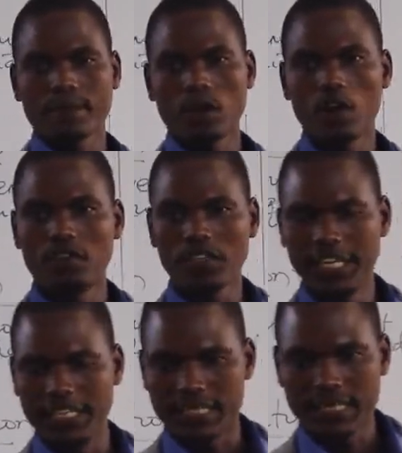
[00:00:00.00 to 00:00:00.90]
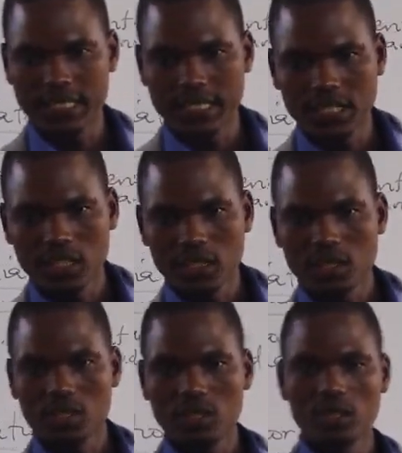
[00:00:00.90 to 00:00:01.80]
of heat,
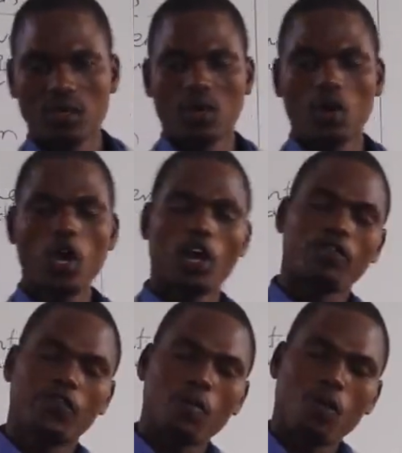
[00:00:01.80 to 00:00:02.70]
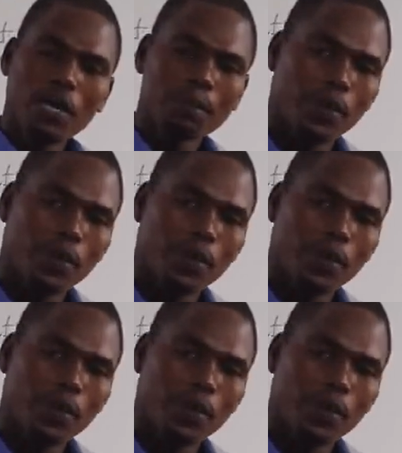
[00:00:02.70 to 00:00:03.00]
or from one